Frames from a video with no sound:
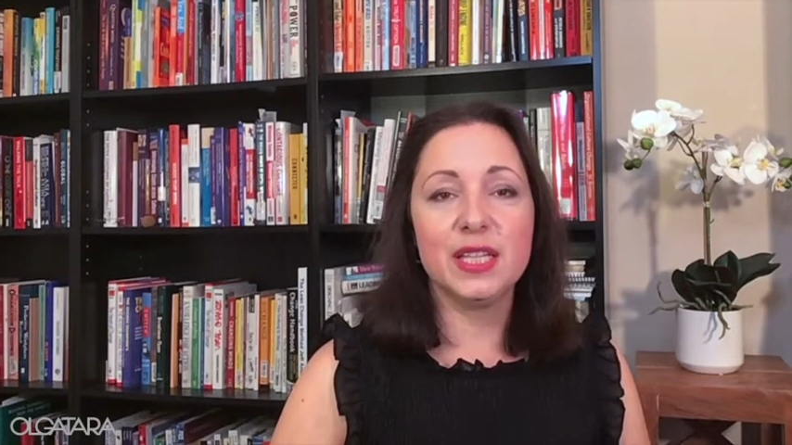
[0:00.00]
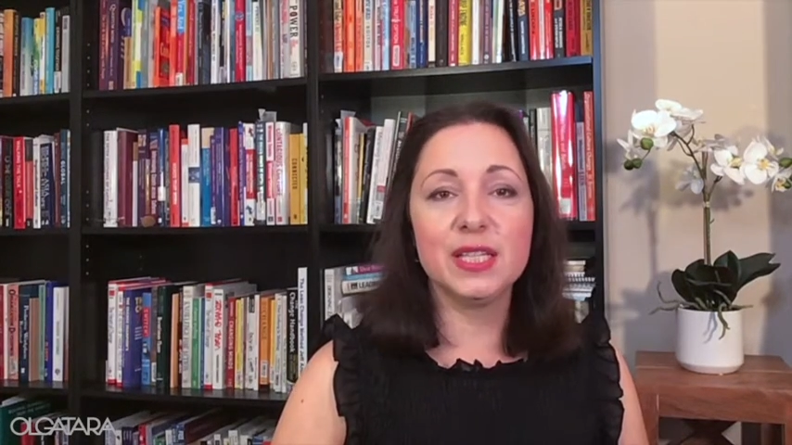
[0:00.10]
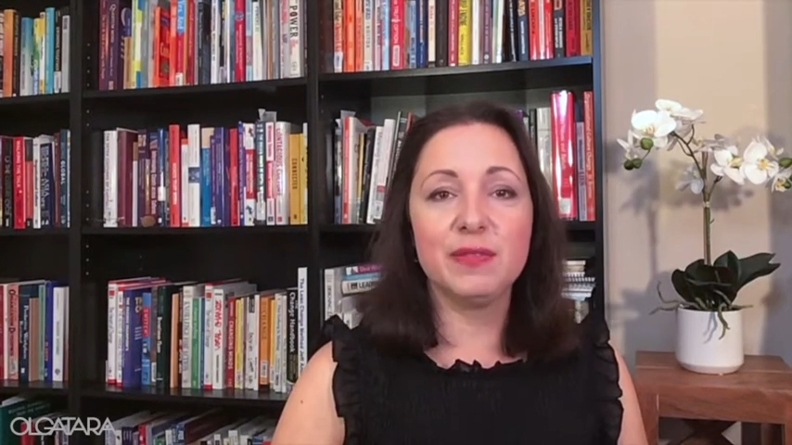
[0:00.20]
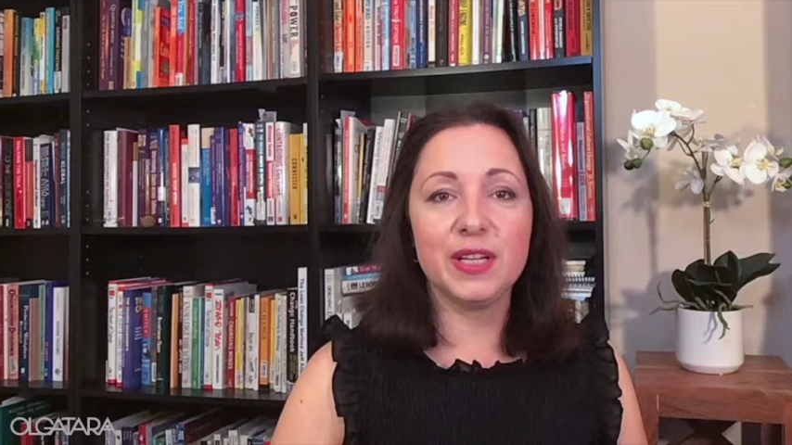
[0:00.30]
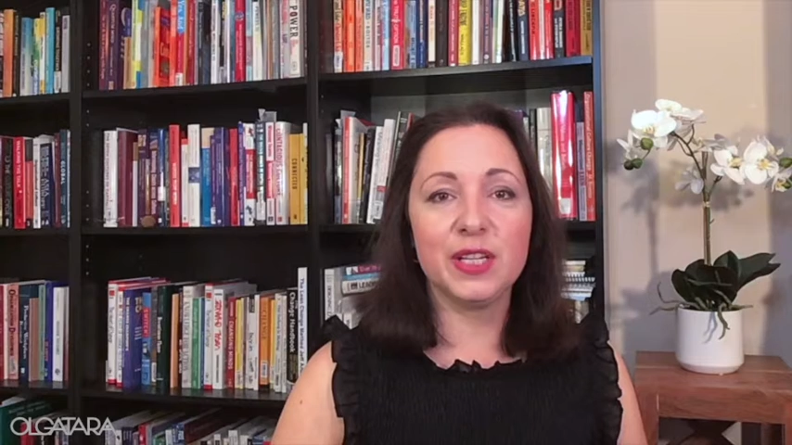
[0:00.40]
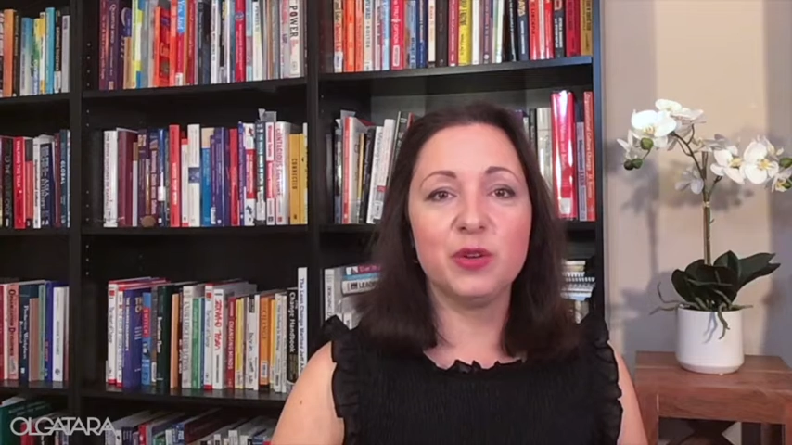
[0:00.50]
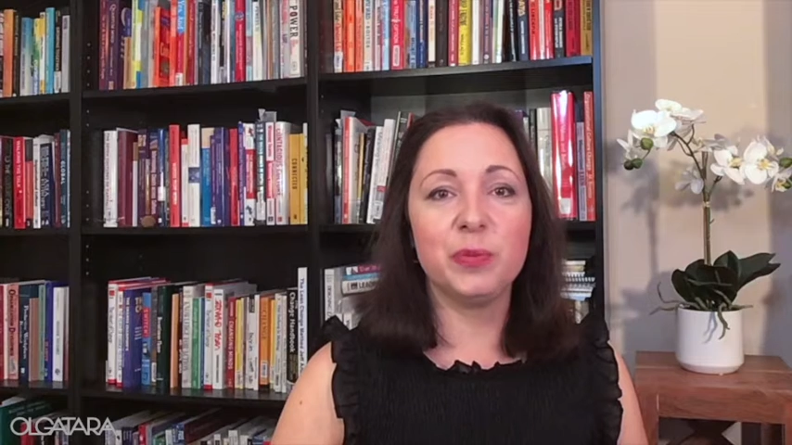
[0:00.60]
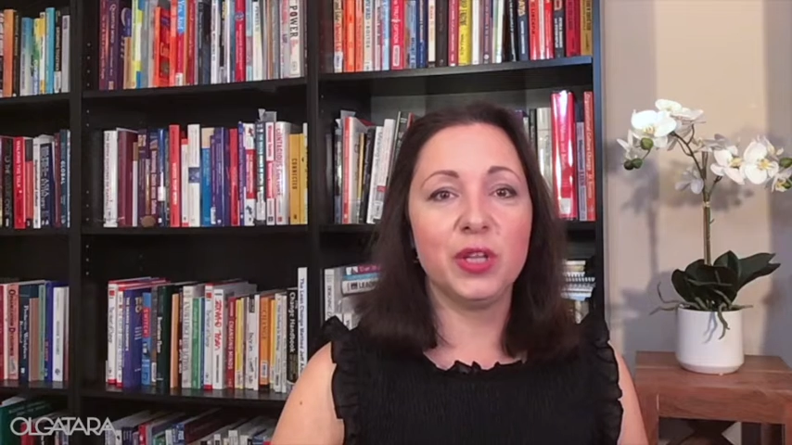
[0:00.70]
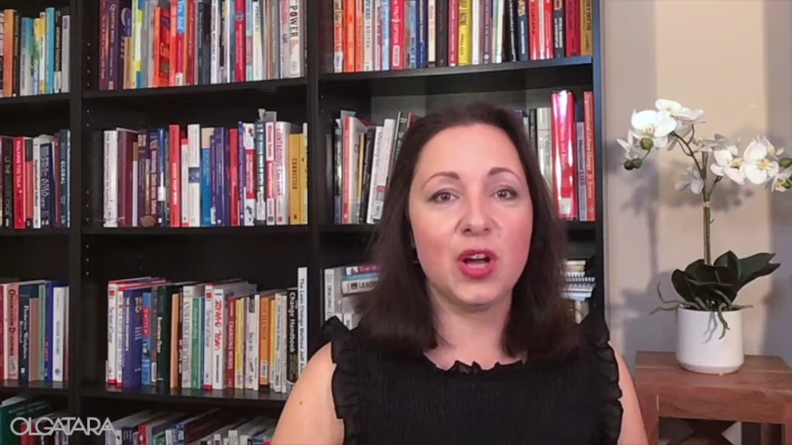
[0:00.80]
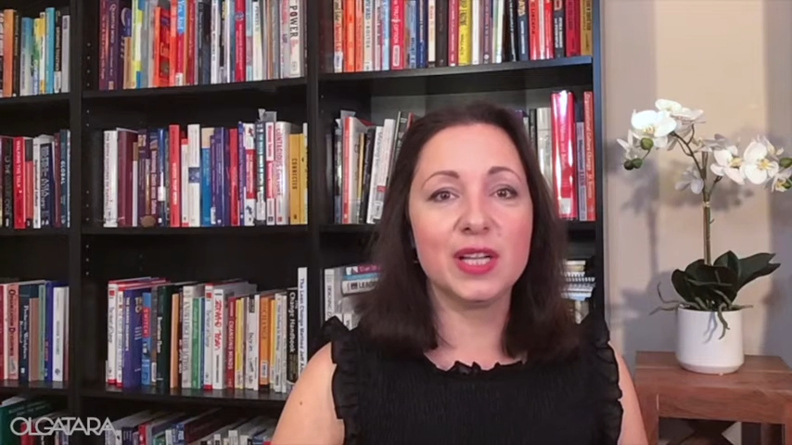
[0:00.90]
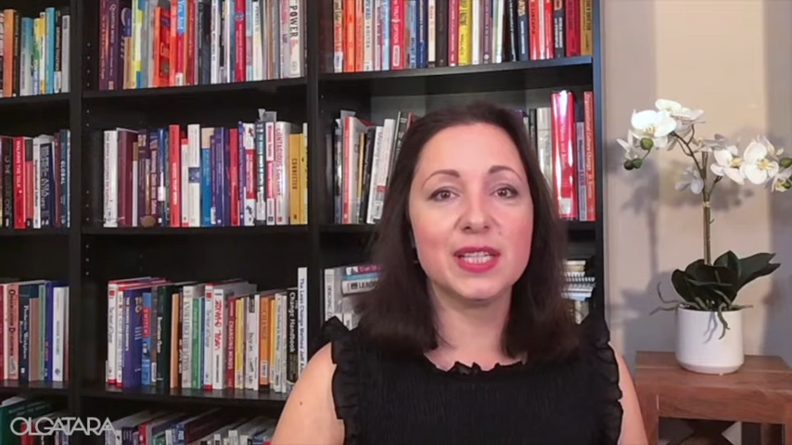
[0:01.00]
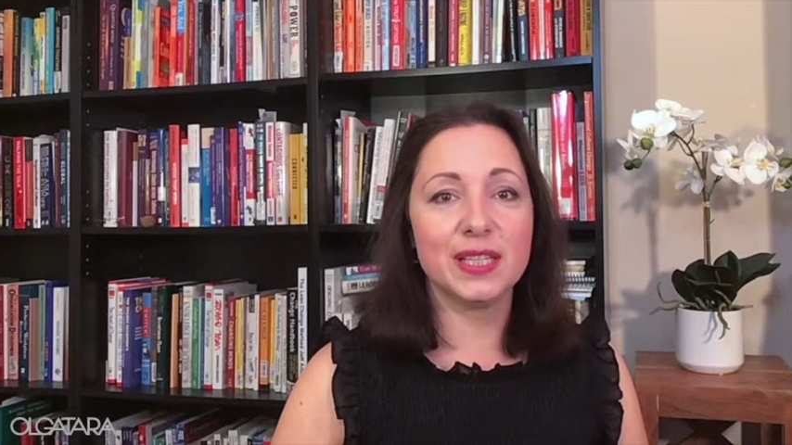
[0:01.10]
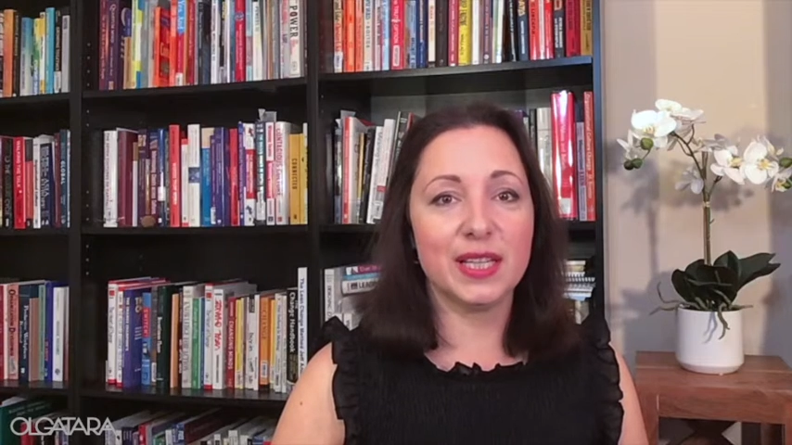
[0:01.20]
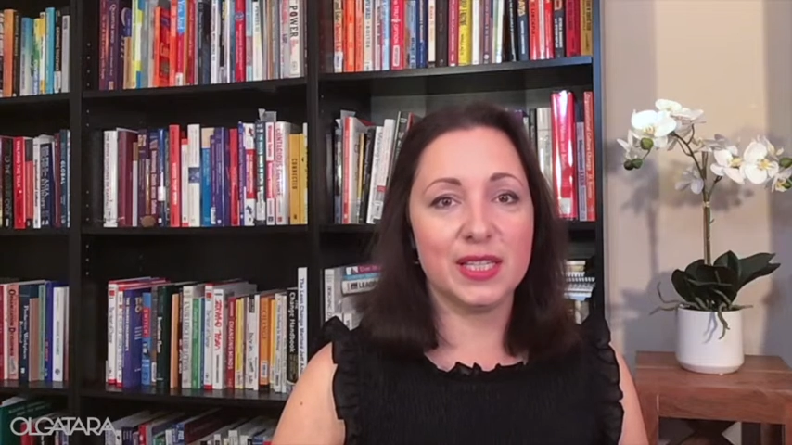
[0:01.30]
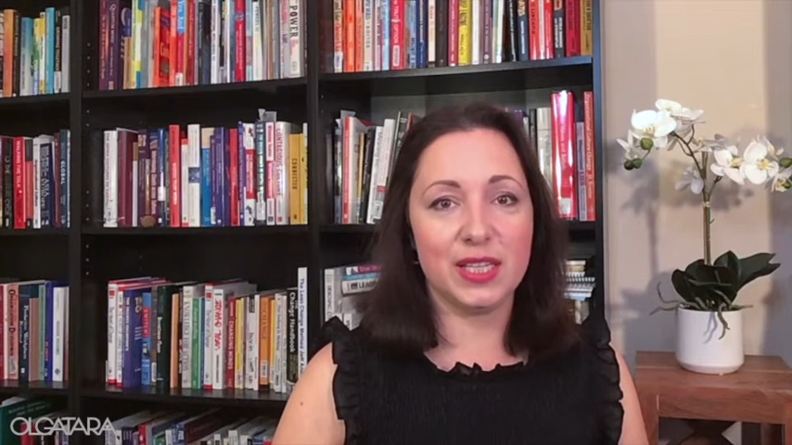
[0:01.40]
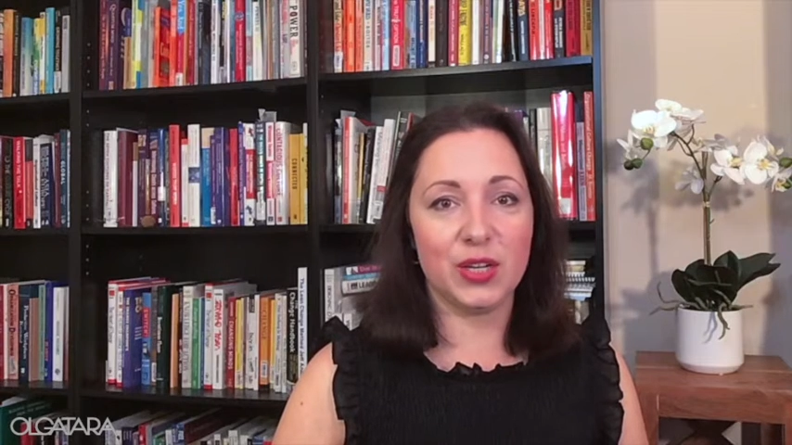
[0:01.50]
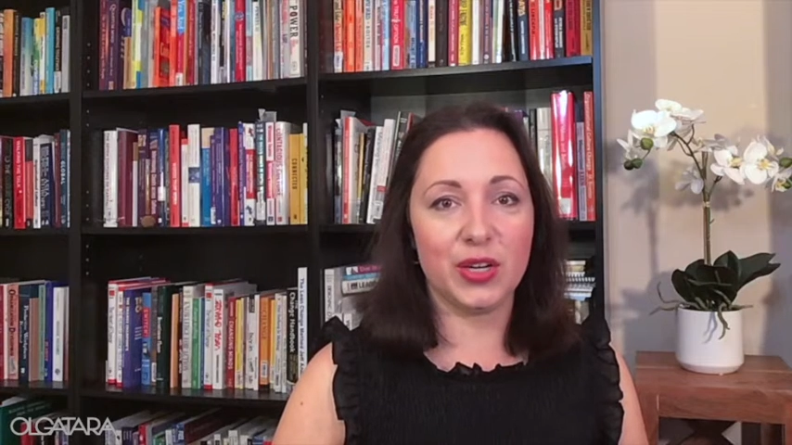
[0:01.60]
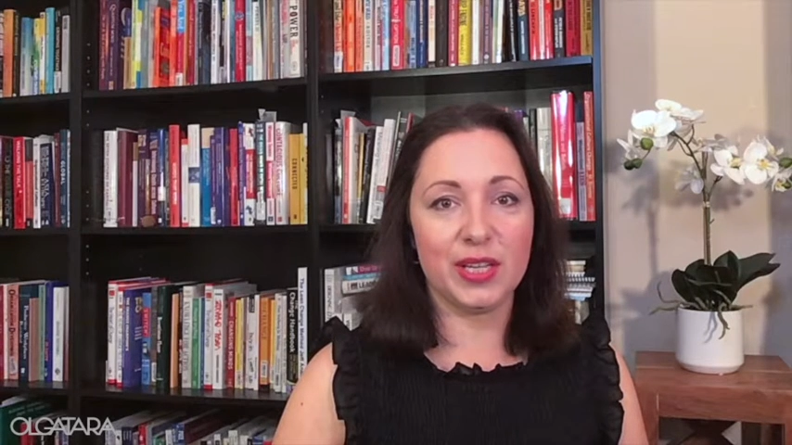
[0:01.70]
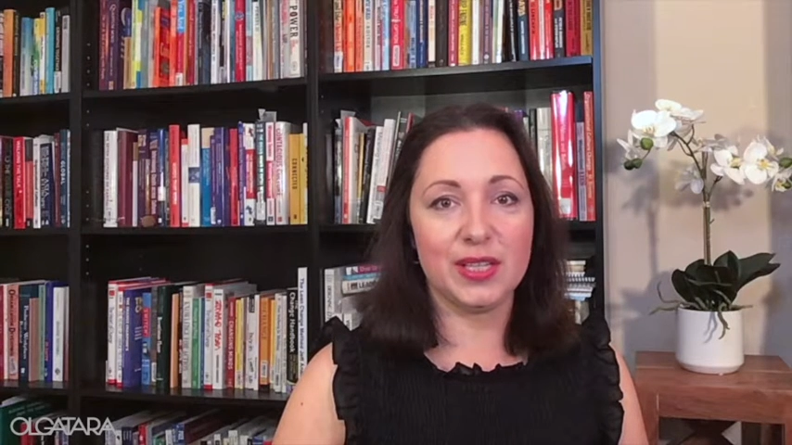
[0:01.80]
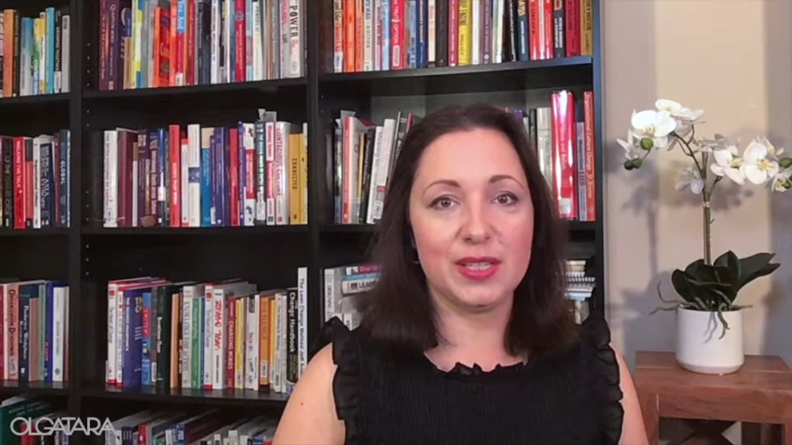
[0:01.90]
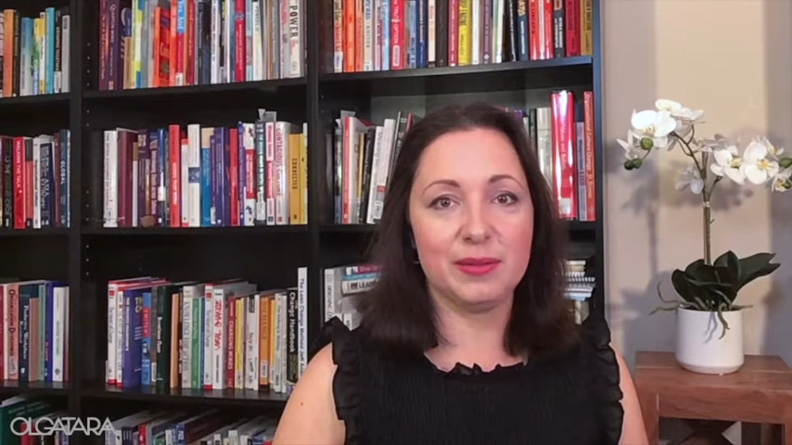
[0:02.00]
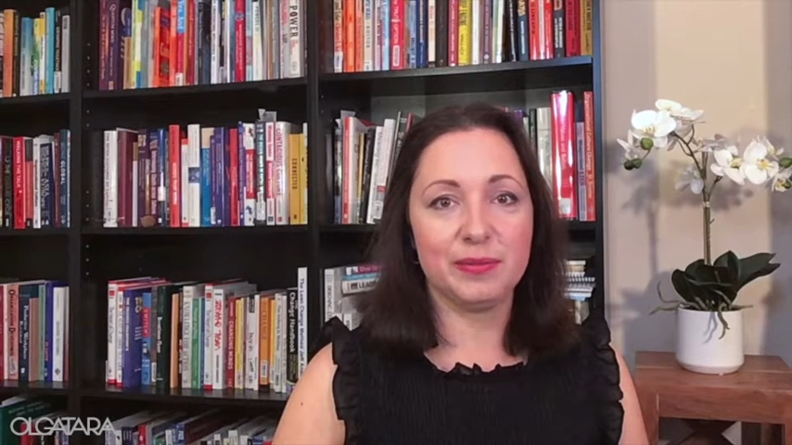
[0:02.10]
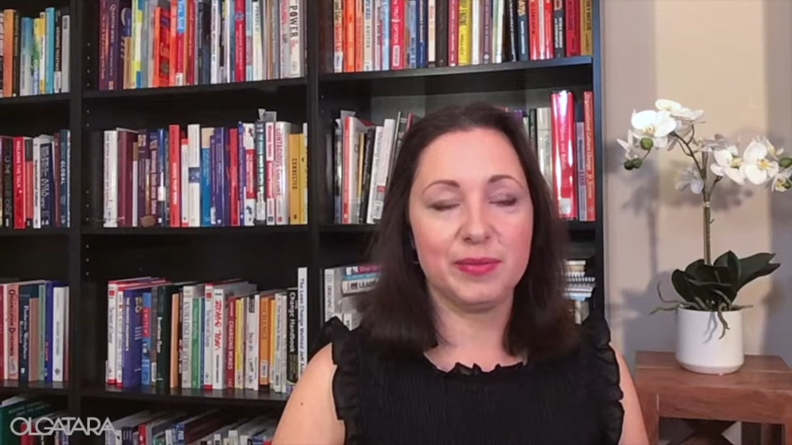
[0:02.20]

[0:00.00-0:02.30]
This video belongs in that series.